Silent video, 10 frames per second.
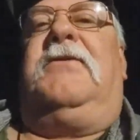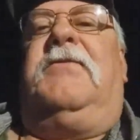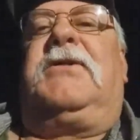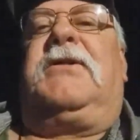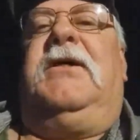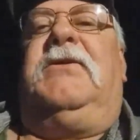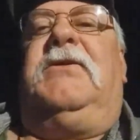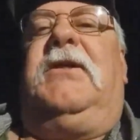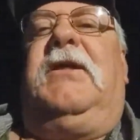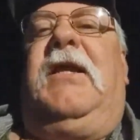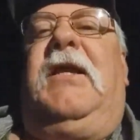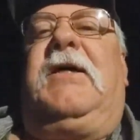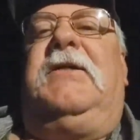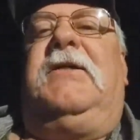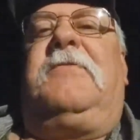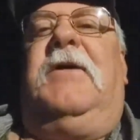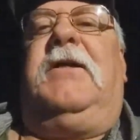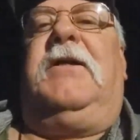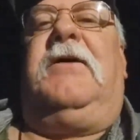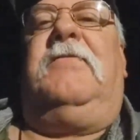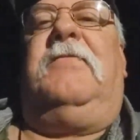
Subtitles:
work schedule is a little hectic right now.